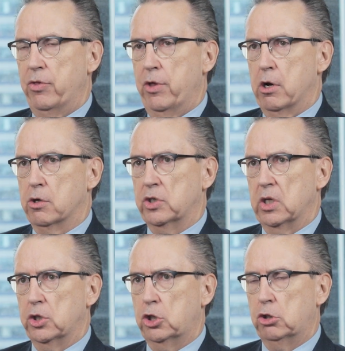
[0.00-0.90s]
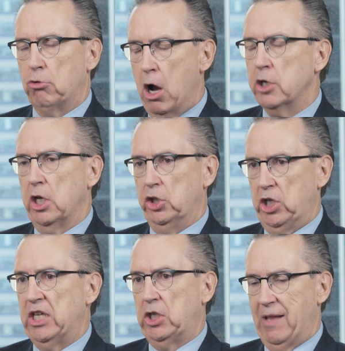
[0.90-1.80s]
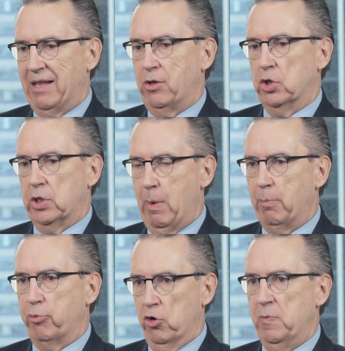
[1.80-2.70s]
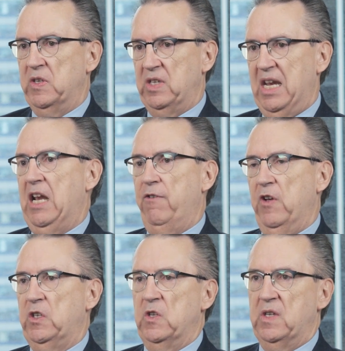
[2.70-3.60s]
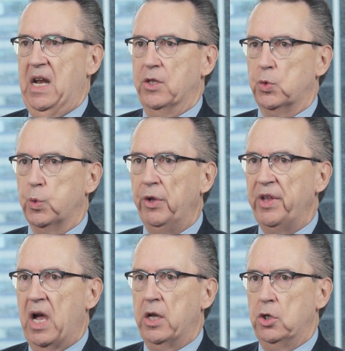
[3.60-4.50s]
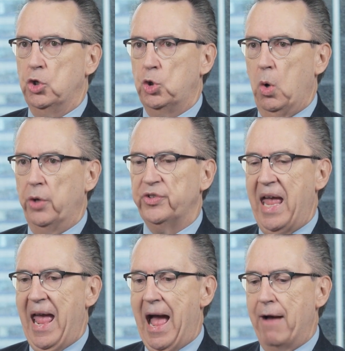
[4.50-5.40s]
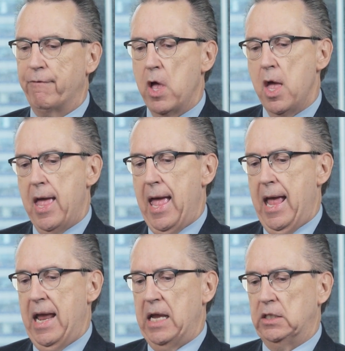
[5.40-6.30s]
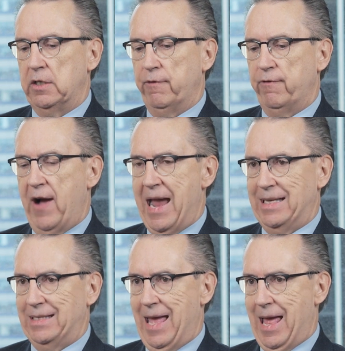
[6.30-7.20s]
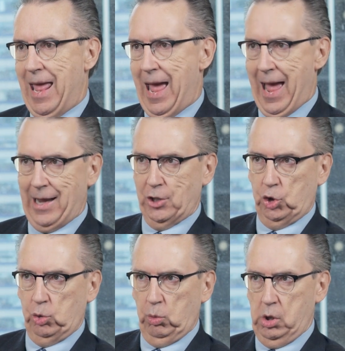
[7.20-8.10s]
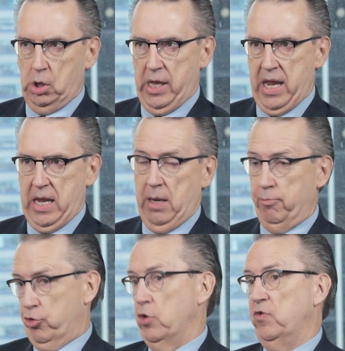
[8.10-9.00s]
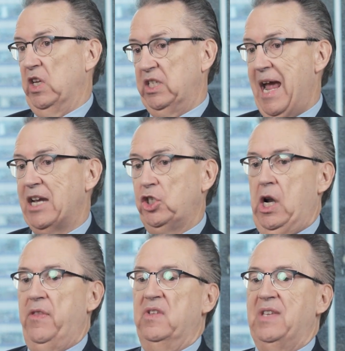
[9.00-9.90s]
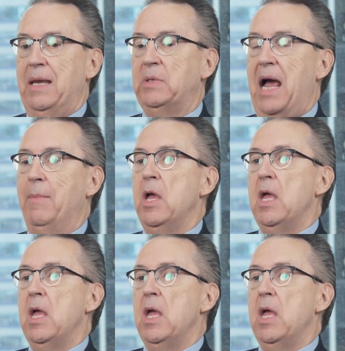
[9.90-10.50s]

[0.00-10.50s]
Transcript: There's a strong suggestion that there's some improvements in efficiency, and it's really unusual to have a device that actually improves detection and at the same time